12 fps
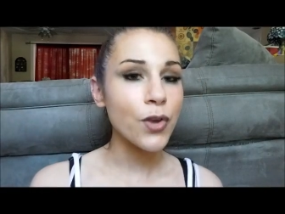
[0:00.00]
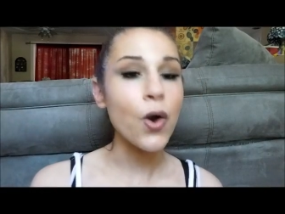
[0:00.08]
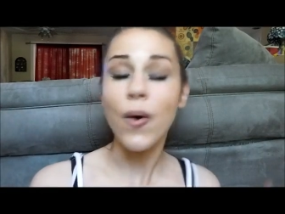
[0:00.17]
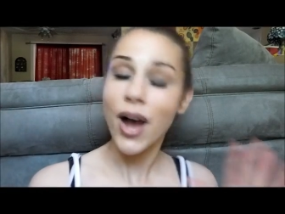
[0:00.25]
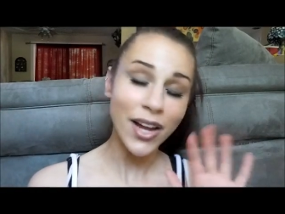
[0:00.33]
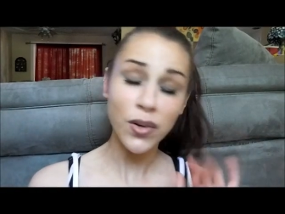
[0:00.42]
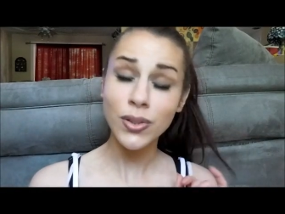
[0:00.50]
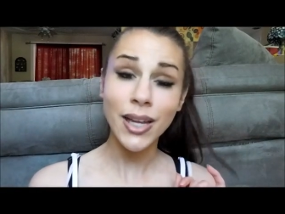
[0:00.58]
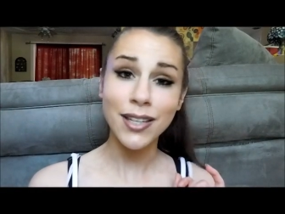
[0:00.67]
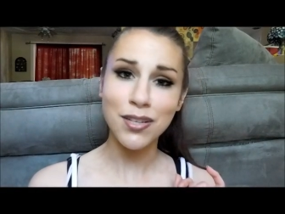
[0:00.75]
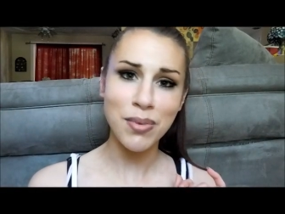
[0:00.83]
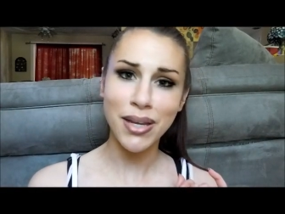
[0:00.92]
Oh, I don't
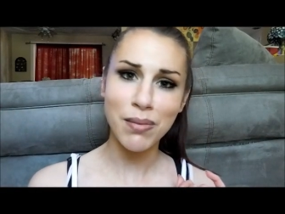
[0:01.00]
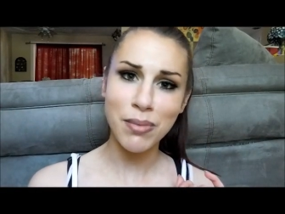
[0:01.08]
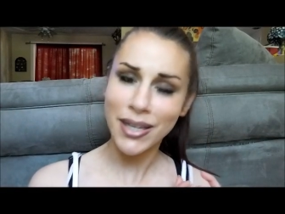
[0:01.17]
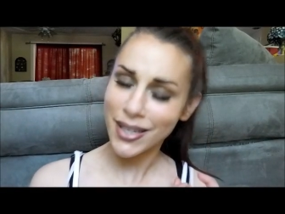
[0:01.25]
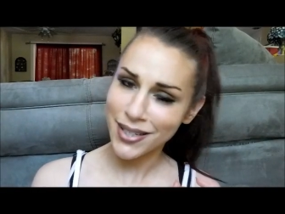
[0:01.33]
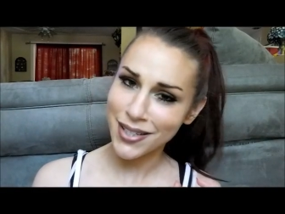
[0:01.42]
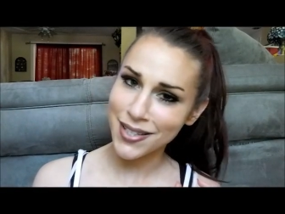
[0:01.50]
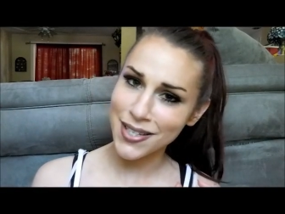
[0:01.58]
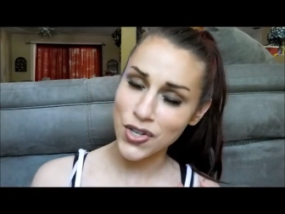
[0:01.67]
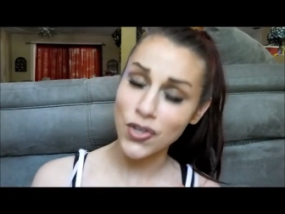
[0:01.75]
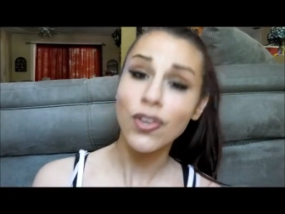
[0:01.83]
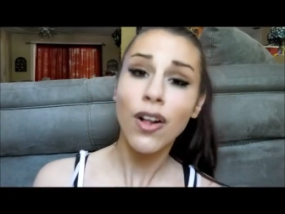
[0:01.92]
like to make immediate
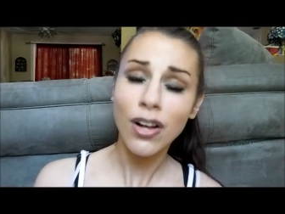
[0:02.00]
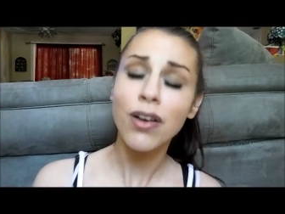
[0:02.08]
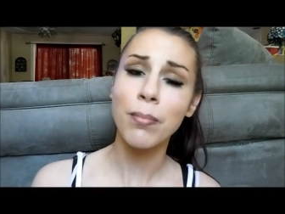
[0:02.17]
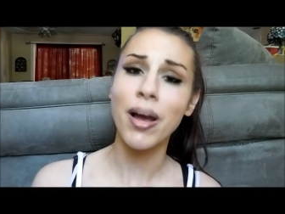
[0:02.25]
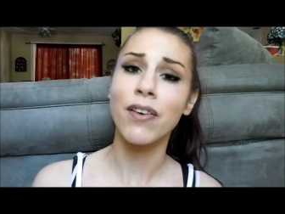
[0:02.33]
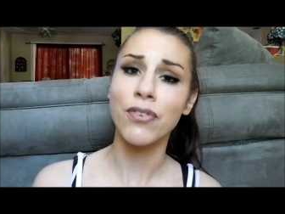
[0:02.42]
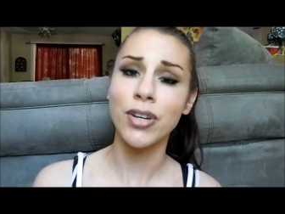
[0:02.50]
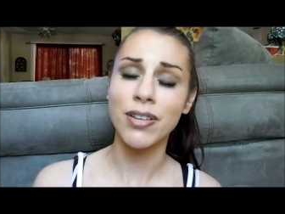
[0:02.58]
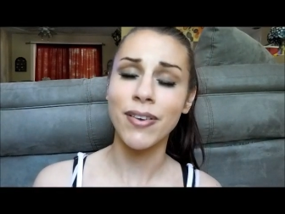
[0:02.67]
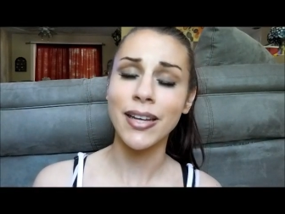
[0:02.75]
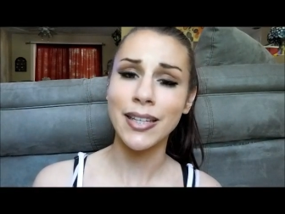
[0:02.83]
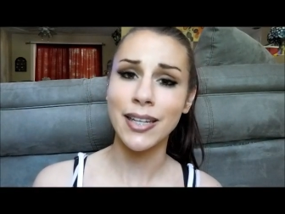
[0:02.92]
decisions. I'll come back for it
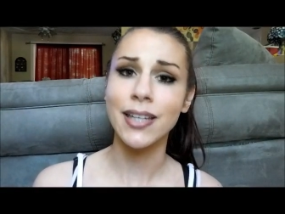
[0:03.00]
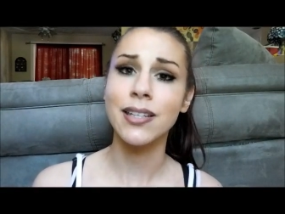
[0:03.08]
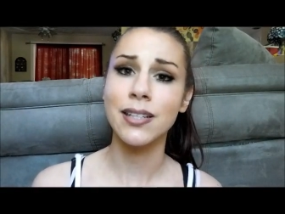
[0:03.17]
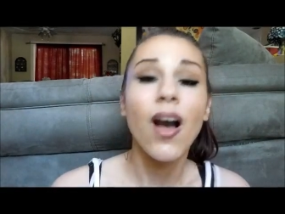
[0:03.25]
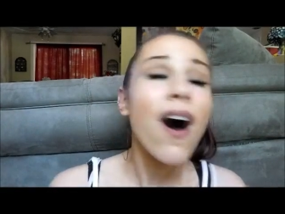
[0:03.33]
if I need it.